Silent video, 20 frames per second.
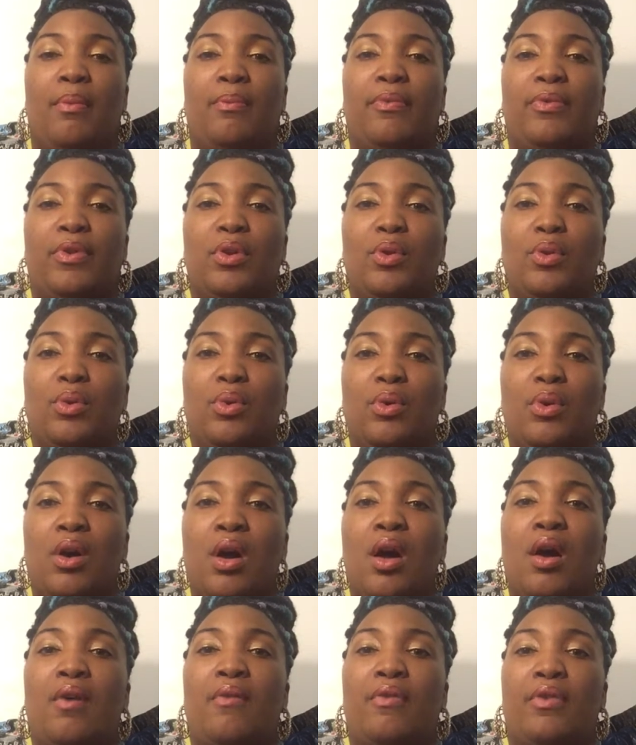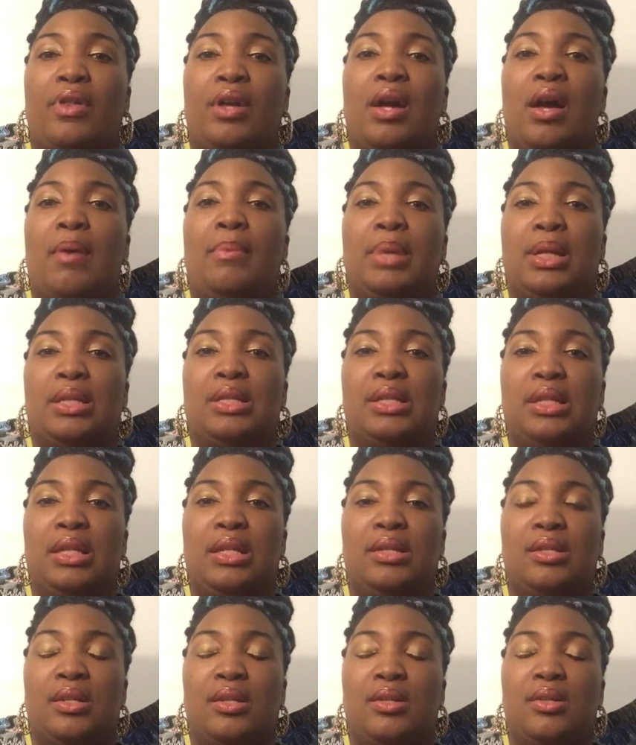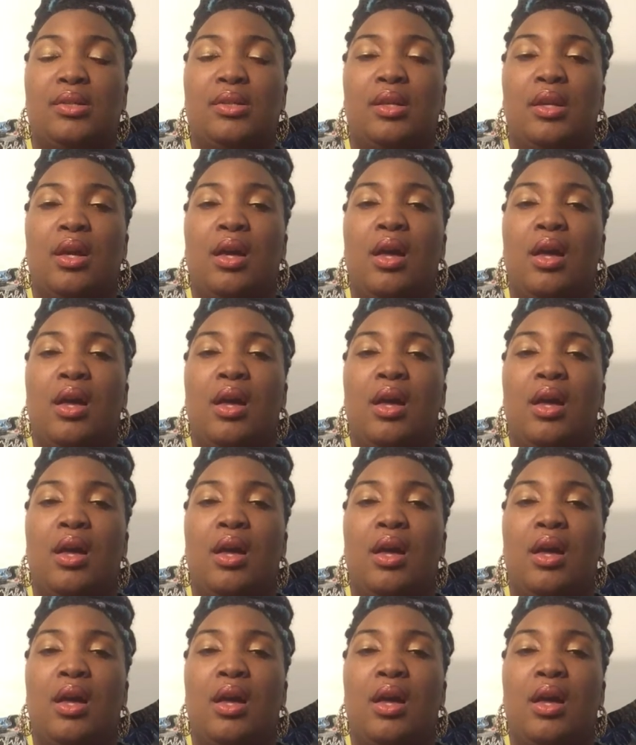fuel for the coming seasons.